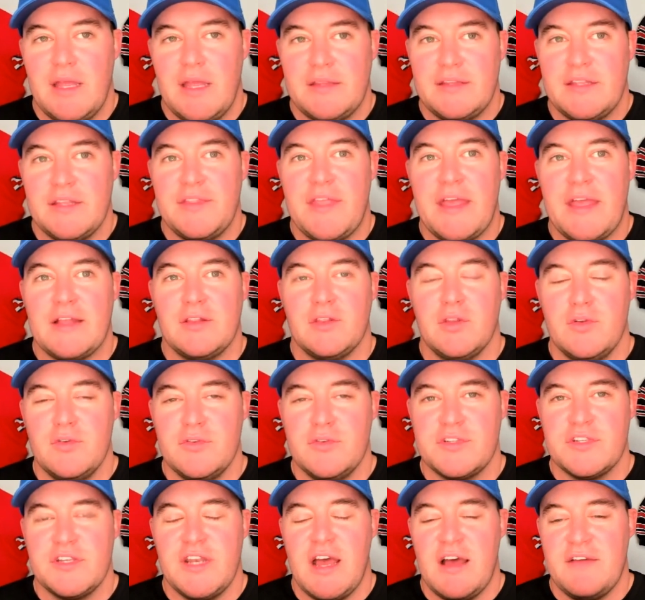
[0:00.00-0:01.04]
did they
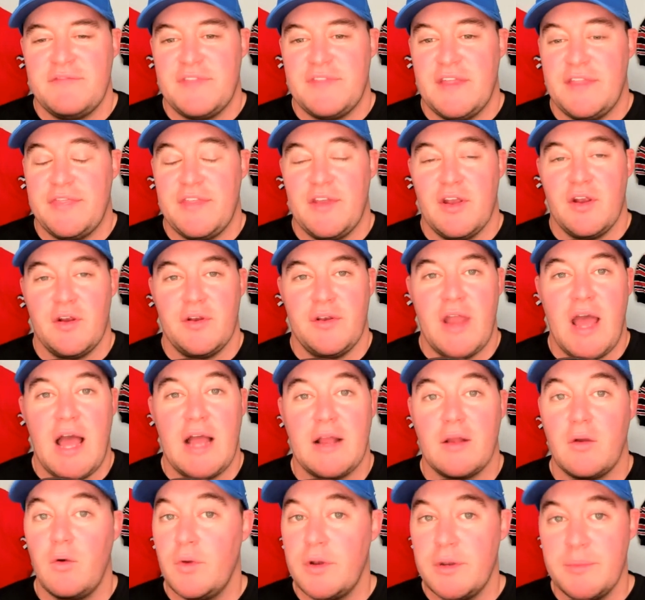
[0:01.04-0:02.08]
lose enough that they're
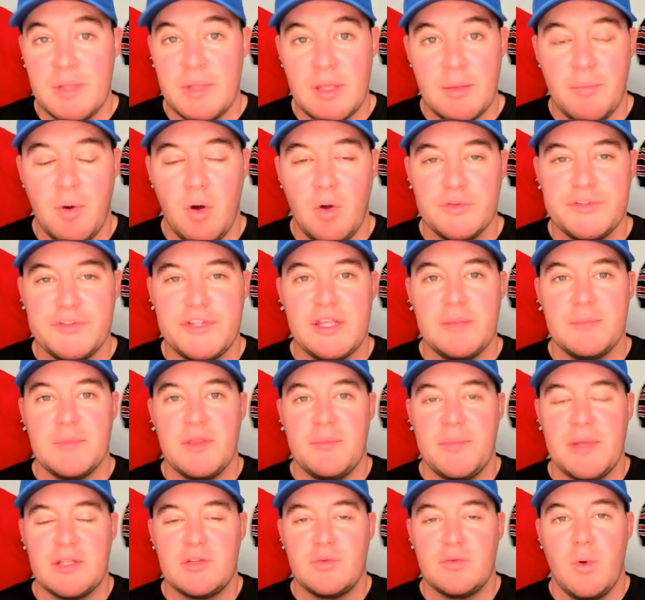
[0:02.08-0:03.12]
not going to be a bowl team in the
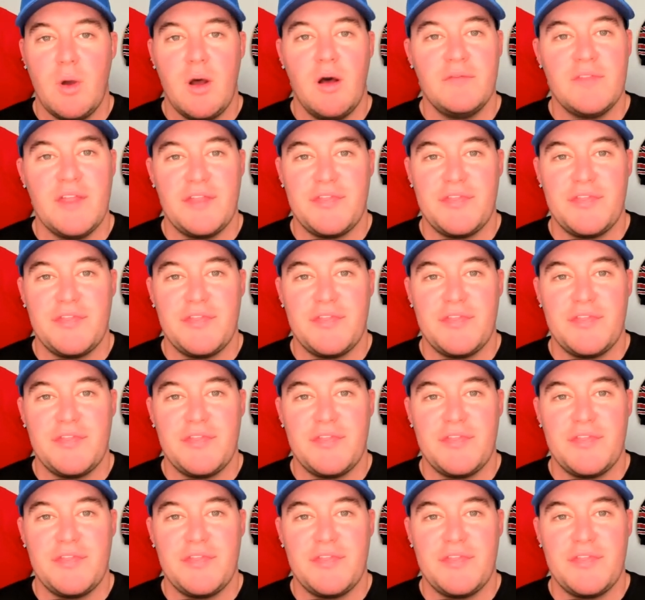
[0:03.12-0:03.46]
Big twelve,